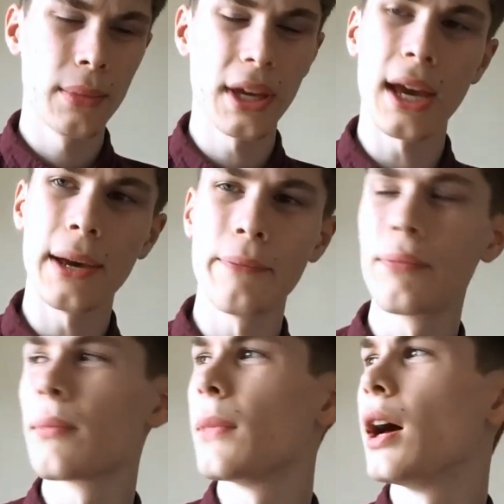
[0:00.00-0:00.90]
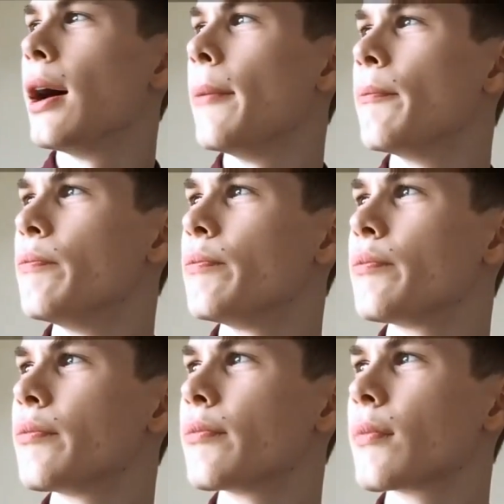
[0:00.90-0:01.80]
Yeah. I
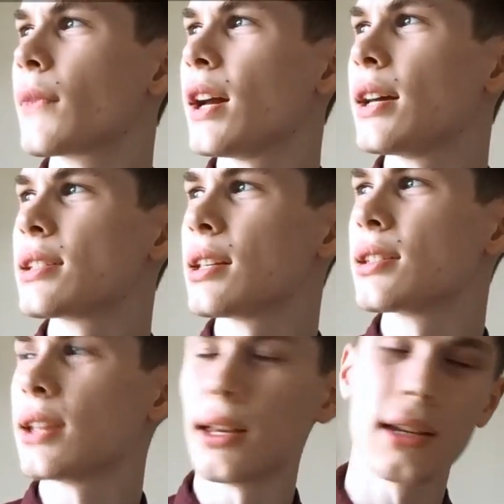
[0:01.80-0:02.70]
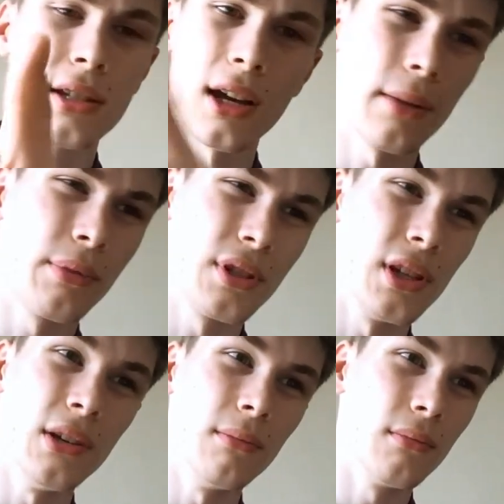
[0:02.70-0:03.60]
was going to say, because I
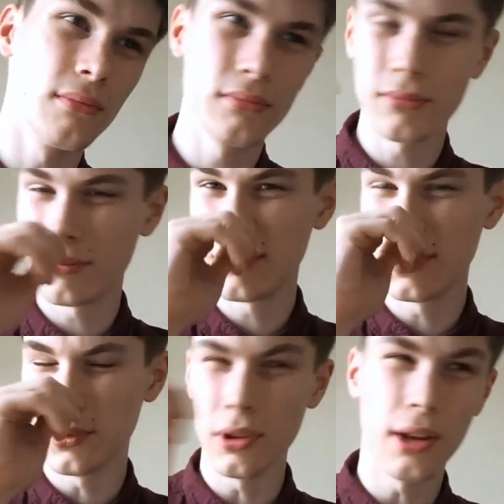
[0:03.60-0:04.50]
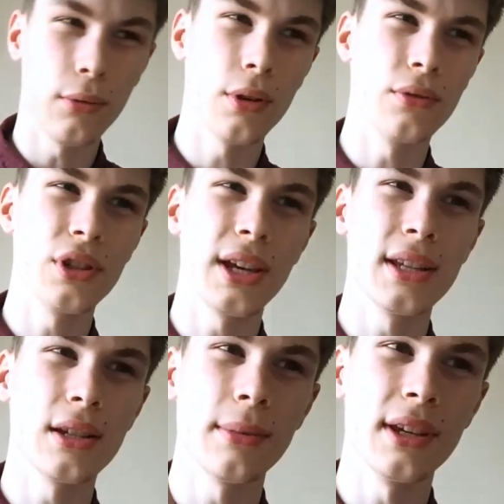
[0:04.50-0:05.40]
presume you all know who she
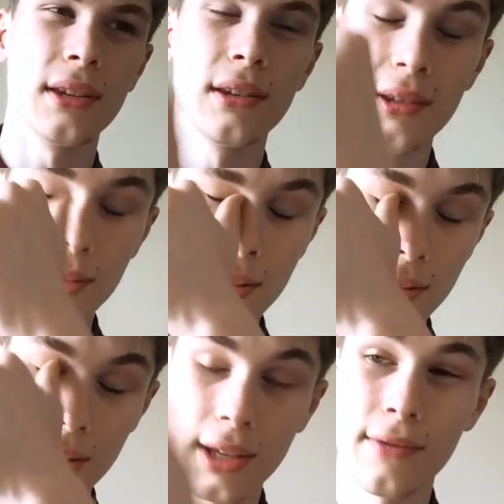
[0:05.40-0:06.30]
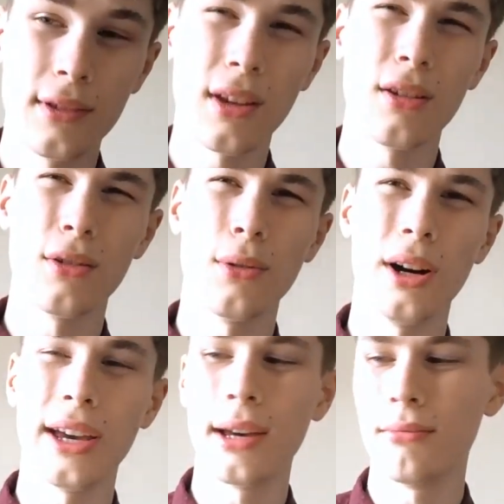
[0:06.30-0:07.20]
is. I mean, if you know who
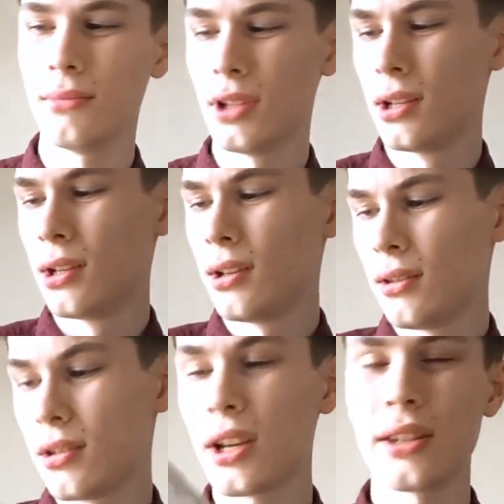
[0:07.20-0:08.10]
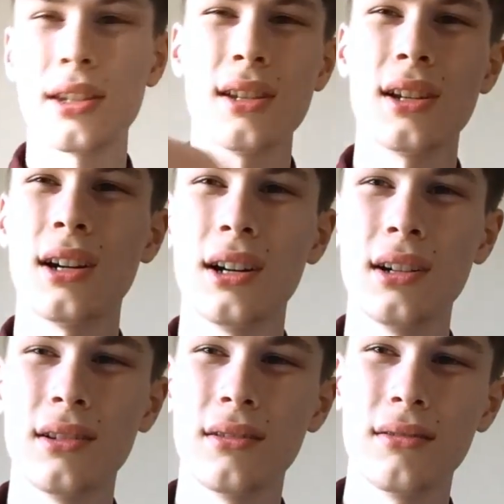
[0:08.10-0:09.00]
I am, chances are
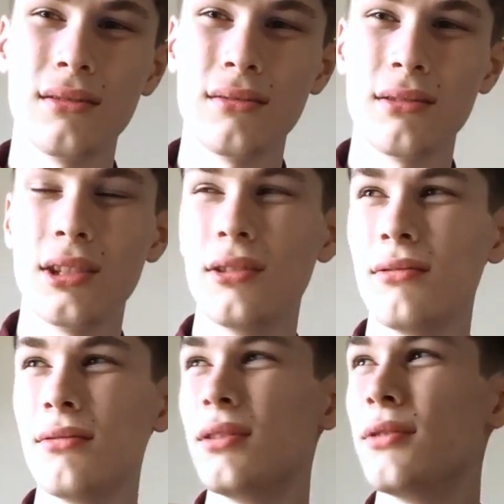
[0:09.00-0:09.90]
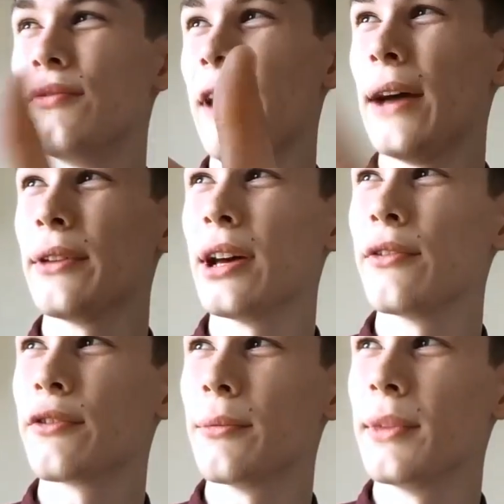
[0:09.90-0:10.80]
you found
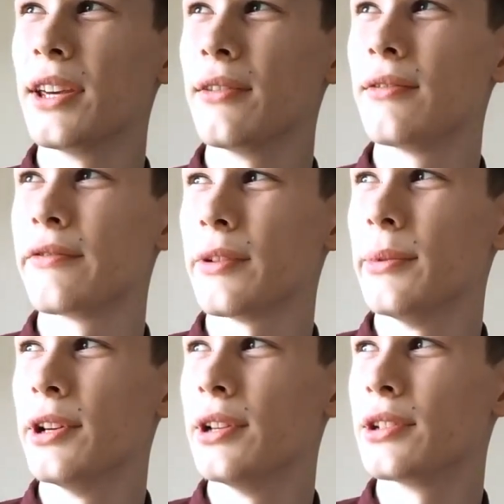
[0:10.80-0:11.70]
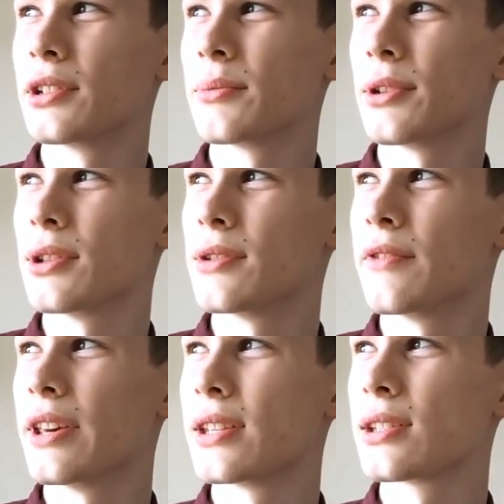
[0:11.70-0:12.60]
out from her just because of
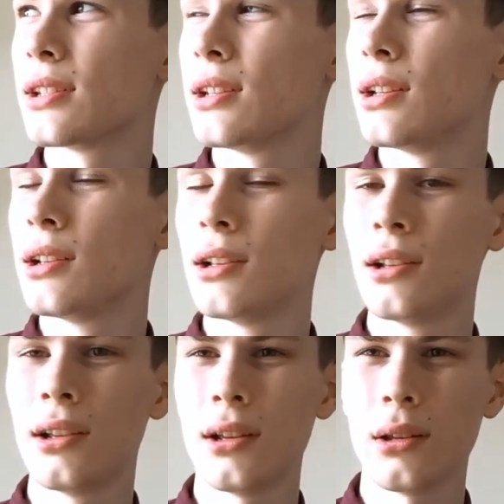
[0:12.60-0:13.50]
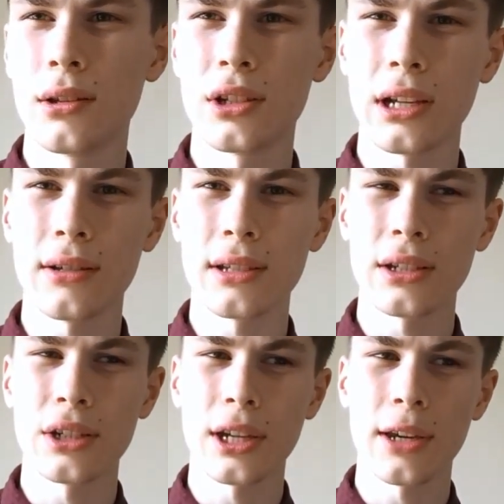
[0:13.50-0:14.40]
this shout out
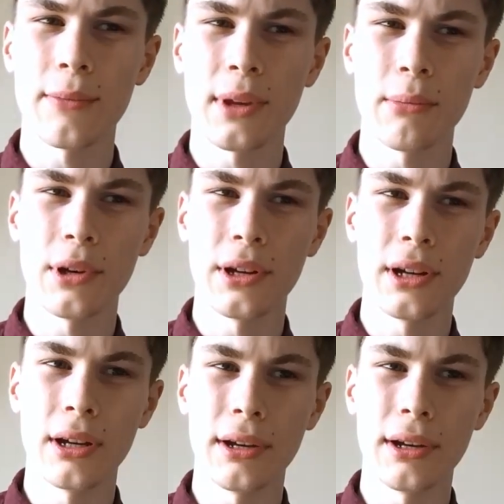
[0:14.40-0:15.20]
she gave me. But